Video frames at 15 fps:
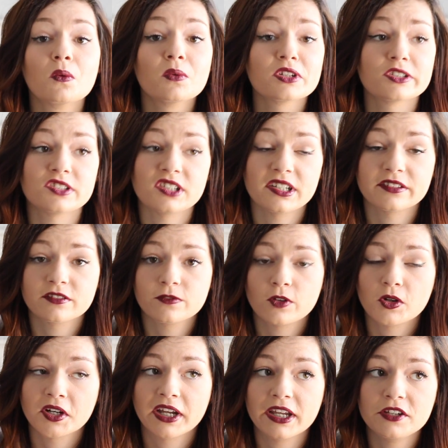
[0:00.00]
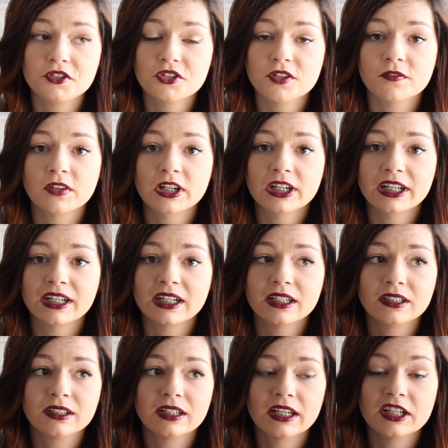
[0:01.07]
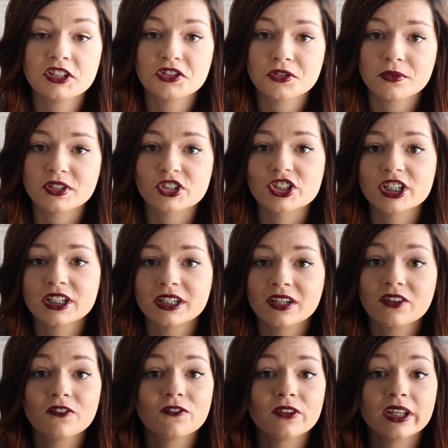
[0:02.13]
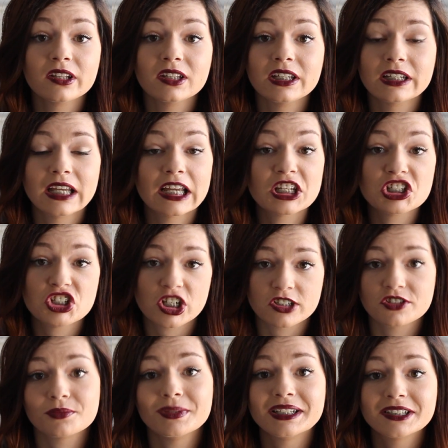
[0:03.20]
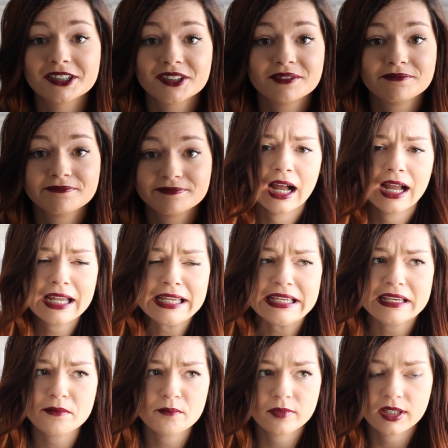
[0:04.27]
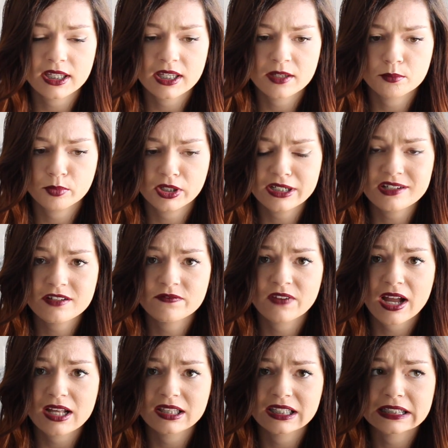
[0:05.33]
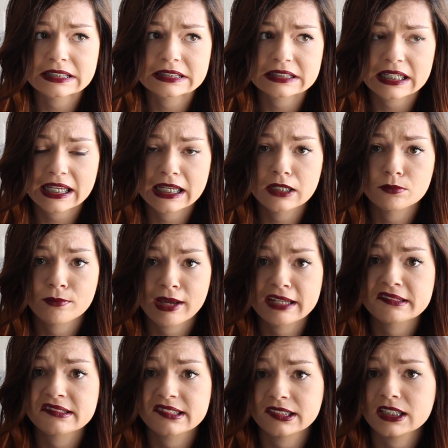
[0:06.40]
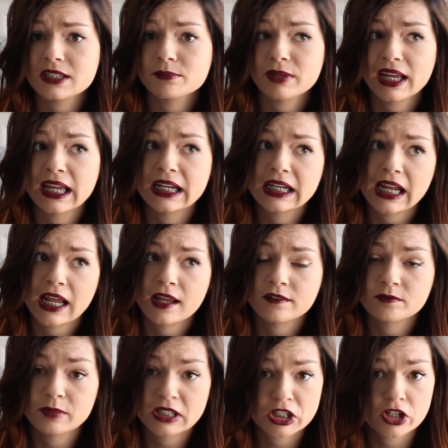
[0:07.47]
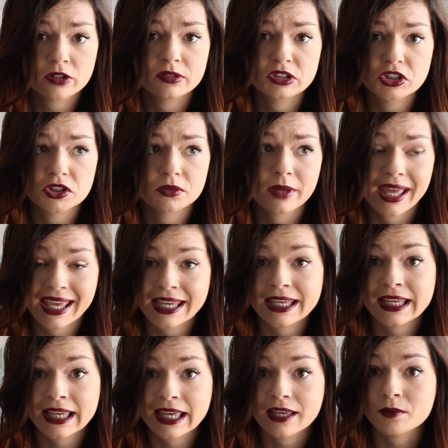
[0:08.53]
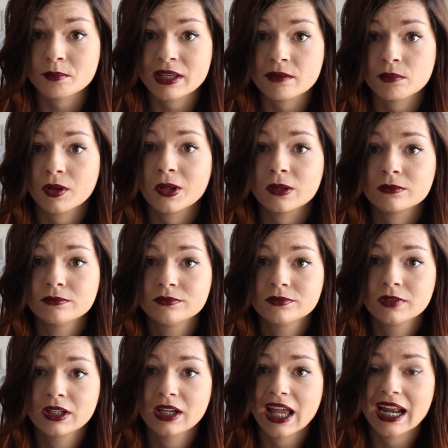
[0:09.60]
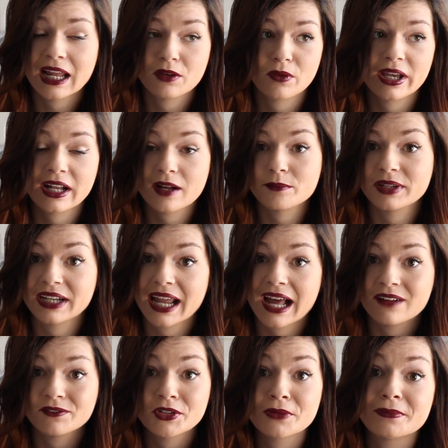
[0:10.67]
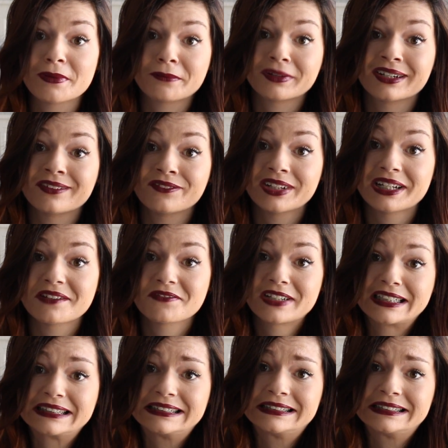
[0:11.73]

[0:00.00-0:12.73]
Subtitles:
which stands for introverted, intuition, feeling, and judgment. I can be pretty violent in my sleep and have been known to hit and kick people, and I wake up and have no memory of anything.